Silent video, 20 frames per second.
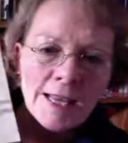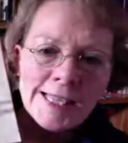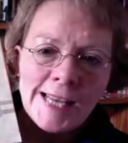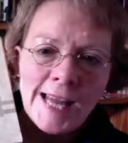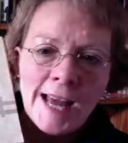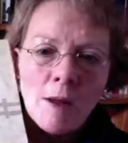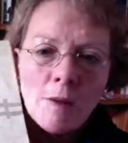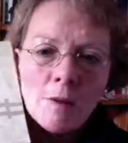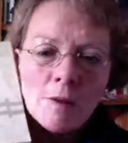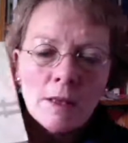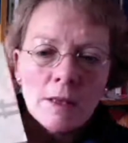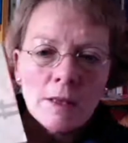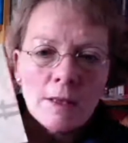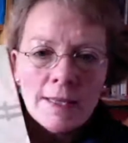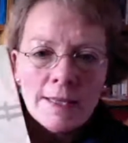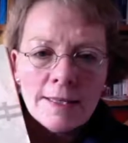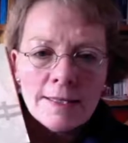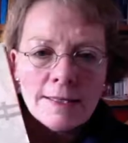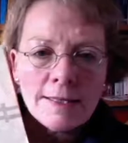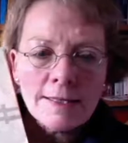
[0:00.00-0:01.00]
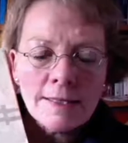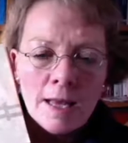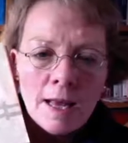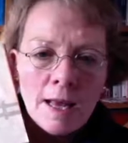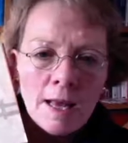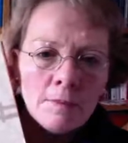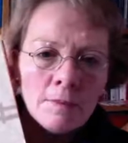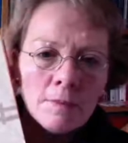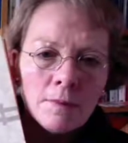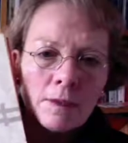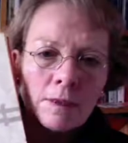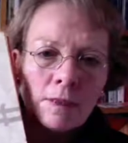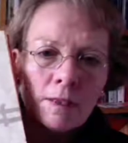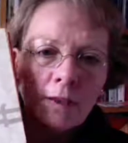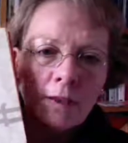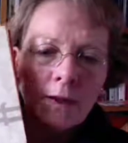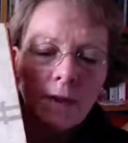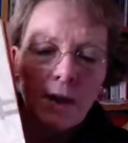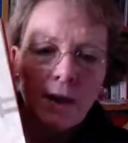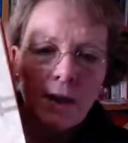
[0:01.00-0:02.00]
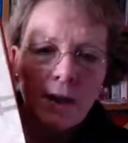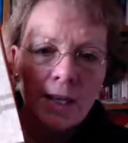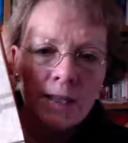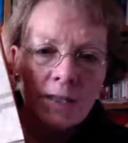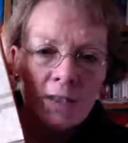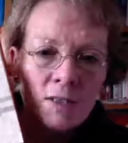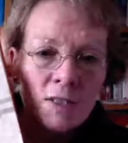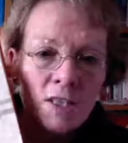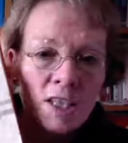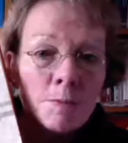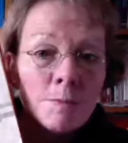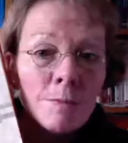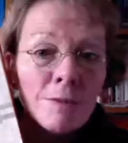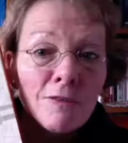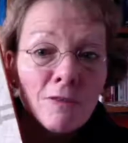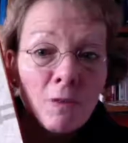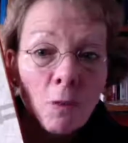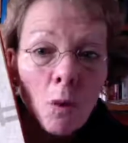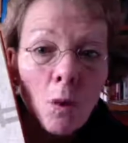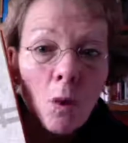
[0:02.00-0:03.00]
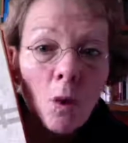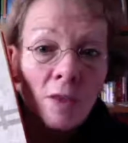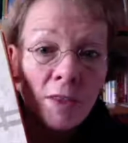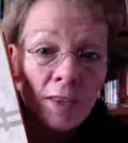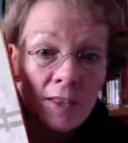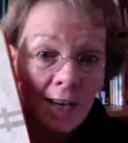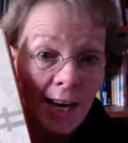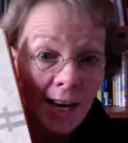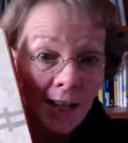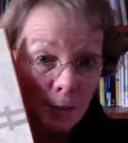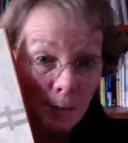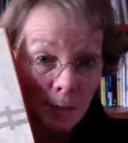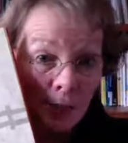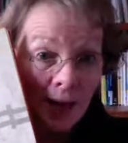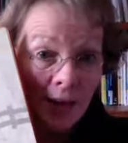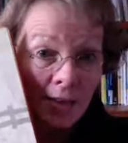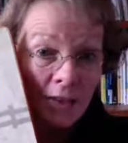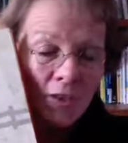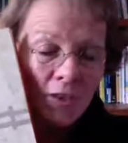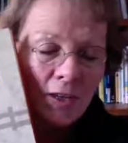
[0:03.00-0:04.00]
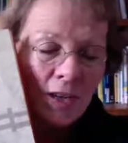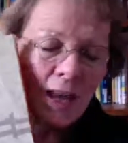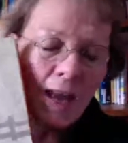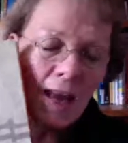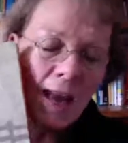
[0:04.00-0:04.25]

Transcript: Now, this is just before the title page,